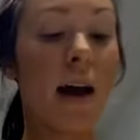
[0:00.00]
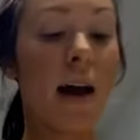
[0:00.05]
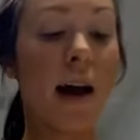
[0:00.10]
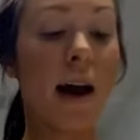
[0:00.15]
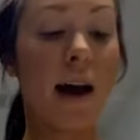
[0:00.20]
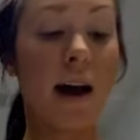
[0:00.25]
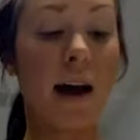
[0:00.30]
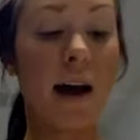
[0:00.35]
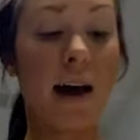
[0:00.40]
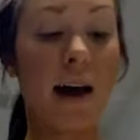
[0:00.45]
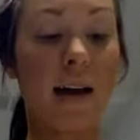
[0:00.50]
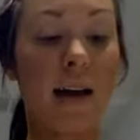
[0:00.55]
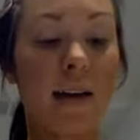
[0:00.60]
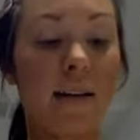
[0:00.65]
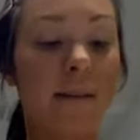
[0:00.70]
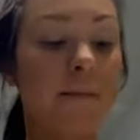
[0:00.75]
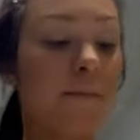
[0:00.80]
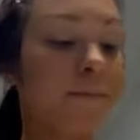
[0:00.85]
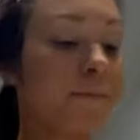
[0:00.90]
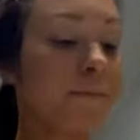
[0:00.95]
And
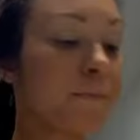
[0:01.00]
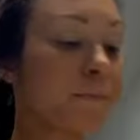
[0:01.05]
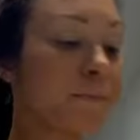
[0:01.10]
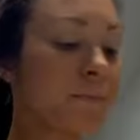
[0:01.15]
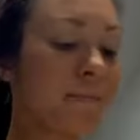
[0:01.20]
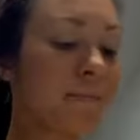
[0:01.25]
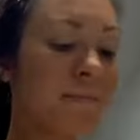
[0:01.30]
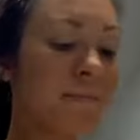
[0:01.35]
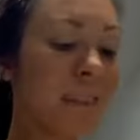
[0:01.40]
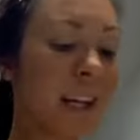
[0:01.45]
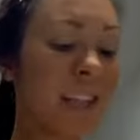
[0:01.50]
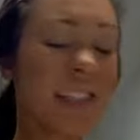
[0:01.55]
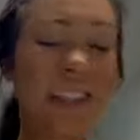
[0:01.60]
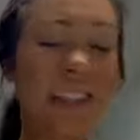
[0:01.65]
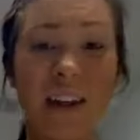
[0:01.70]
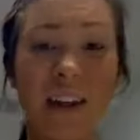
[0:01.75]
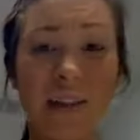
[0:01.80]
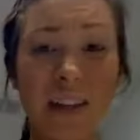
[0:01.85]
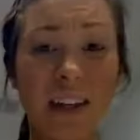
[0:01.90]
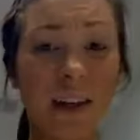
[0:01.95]
it's
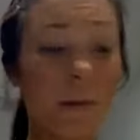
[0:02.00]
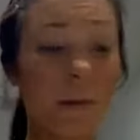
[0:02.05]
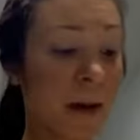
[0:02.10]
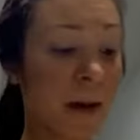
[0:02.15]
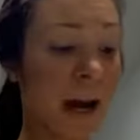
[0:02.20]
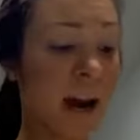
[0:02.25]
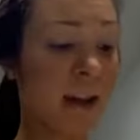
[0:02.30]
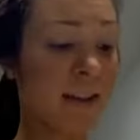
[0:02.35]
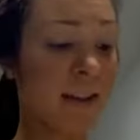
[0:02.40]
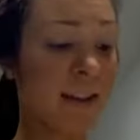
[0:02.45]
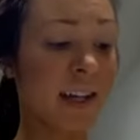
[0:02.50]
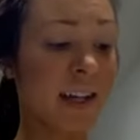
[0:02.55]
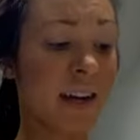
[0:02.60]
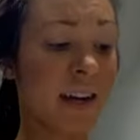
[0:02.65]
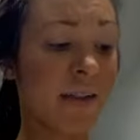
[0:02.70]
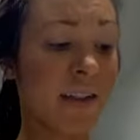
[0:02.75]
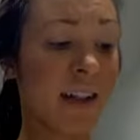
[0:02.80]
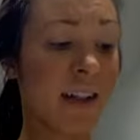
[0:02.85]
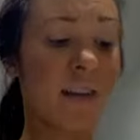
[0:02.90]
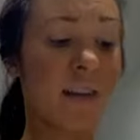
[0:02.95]
not really a brown, it's not
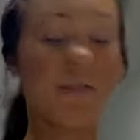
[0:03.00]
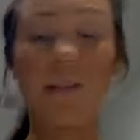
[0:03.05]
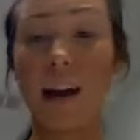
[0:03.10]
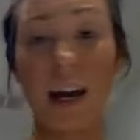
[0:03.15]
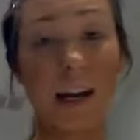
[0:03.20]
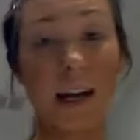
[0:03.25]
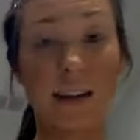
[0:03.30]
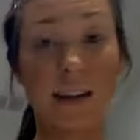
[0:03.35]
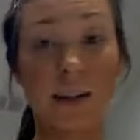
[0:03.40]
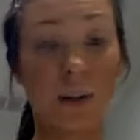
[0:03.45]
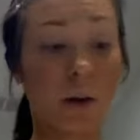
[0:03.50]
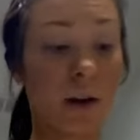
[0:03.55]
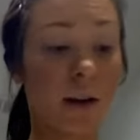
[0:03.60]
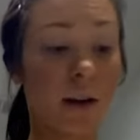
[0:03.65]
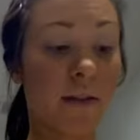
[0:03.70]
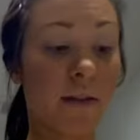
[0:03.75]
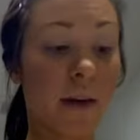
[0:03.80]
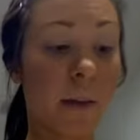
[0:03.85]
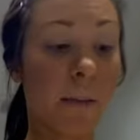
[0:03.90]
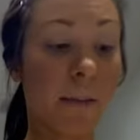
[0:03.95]
really a gray, it's sort of
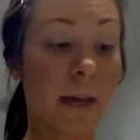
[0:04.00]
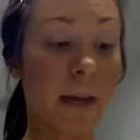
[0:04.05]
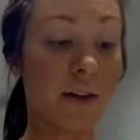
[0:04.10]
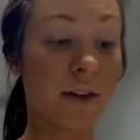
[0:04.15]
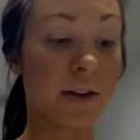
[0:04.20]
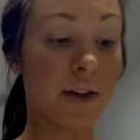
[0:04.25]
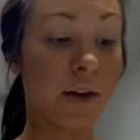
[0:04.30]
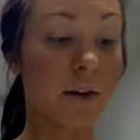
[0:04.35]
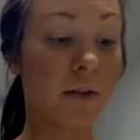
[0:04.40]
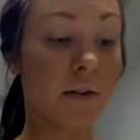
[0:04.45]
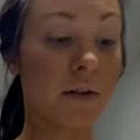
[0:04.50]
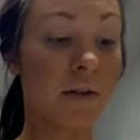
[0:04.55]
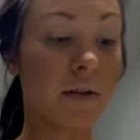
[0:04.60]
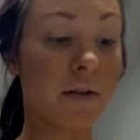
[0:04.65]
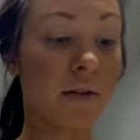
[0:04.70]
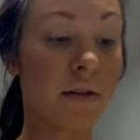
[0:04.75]
a mid-tone.